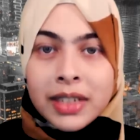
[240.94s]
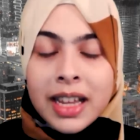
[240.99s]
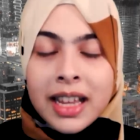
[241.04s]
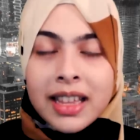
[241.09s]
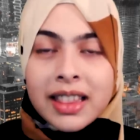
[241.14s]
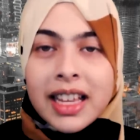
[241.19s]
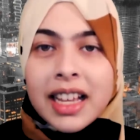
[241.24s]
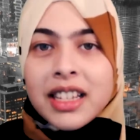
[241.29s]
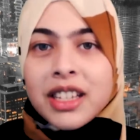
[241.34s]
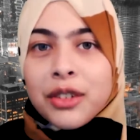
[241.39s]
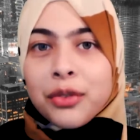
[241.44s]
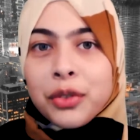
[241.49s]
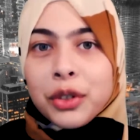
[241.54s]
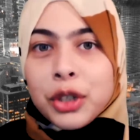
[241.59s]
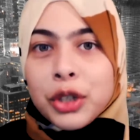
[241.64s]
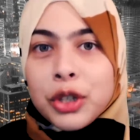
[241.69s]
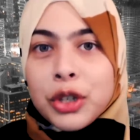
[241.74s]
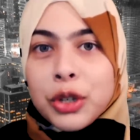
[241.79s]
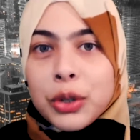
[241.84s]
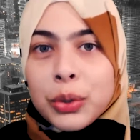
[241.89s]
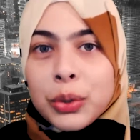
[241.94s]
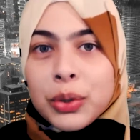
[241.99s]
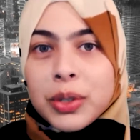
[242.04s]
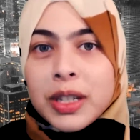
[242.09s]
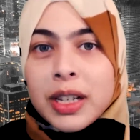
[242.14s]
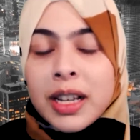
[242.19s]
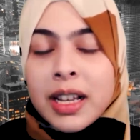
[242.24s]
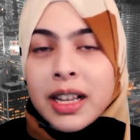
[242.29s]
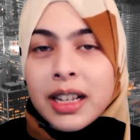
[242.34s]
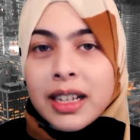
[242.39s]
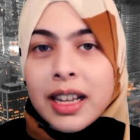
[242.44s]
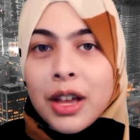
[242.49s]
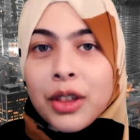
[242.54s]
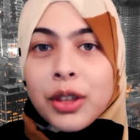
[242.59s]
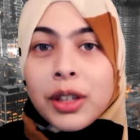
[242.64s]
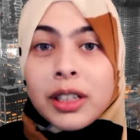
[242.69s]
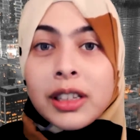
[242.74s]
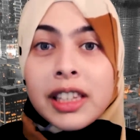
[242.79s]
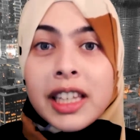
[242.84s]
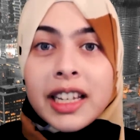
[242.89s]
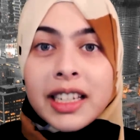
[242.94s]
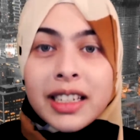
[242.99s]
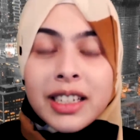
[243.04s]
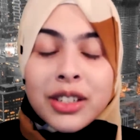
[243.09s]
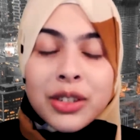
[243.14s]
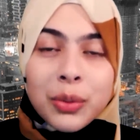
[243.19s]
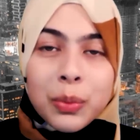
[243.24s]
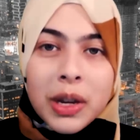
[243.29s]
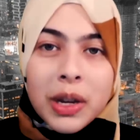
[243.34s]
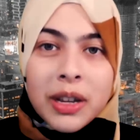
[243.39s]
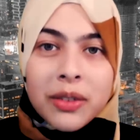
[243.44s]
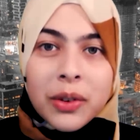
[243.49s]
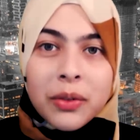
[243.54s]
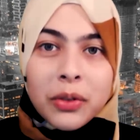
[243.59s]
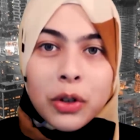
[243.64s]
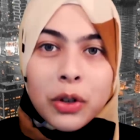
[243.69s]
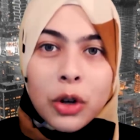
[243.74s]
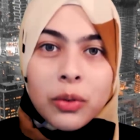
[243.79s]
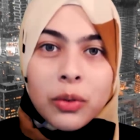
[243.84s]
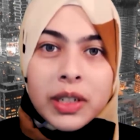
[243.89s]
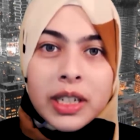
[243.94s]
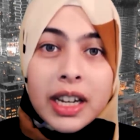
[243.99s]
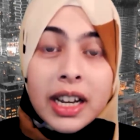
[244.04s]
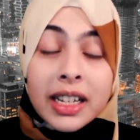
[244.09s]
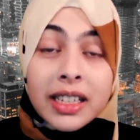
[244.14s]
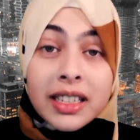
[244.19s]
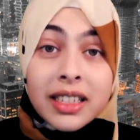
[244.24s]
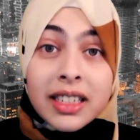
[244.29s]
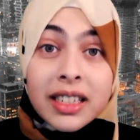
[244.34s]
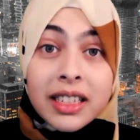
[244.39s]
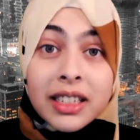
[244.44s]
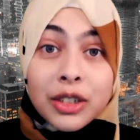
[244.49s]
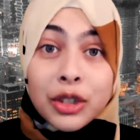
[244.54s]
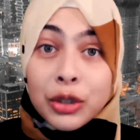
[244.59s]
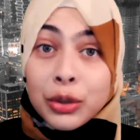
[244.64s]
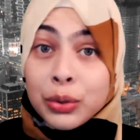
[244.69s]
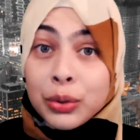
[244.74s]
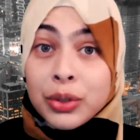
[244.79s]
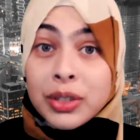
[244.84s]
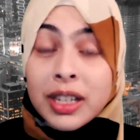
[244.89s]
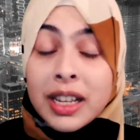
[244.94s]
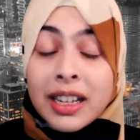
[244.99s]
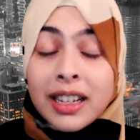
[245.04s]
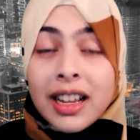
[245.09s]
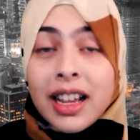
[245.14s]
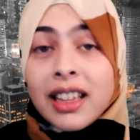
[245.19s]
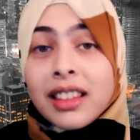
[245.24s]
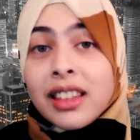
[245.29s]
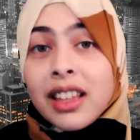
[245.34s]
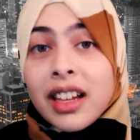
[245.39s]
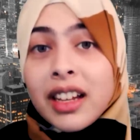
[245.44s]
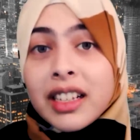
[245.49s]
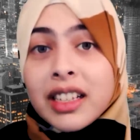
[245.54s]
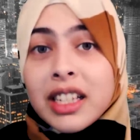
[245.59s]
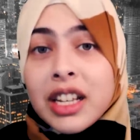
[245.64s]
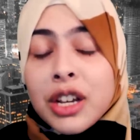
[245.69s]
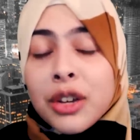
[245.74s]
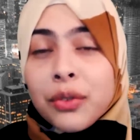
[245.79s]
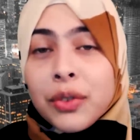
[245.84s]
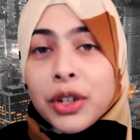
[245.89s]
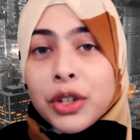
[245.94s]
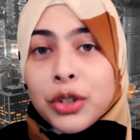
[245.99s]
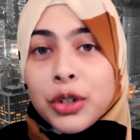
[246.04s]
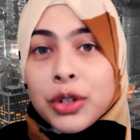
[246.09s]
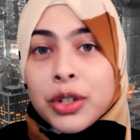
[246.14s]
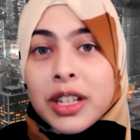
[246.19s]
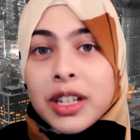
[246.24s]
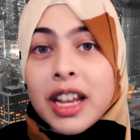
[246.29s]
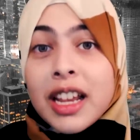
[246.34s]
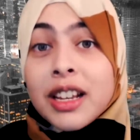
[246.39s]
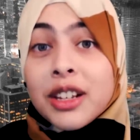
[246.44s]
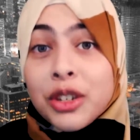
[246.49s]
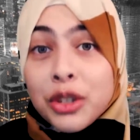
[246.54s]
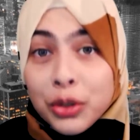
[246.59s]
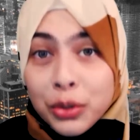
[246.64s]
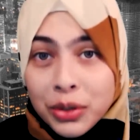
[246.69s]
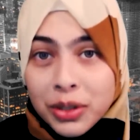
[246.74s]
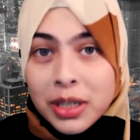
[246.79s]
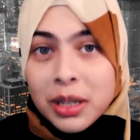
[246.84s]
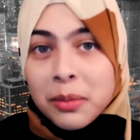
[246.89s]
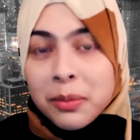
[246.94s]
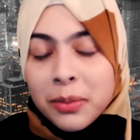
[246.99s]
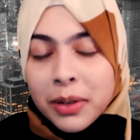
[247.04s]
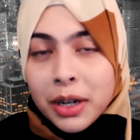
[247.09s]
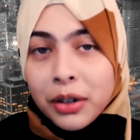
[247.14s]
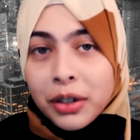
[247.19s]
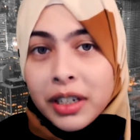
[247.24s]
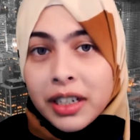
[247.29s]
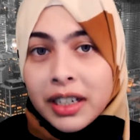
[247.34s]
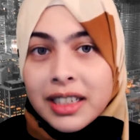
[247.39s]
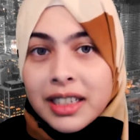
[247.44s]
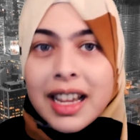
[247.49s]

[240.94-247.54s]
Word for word: And that's it for the news. Now, the latest wave of COVID nineteen news and headlines features a new subvariant,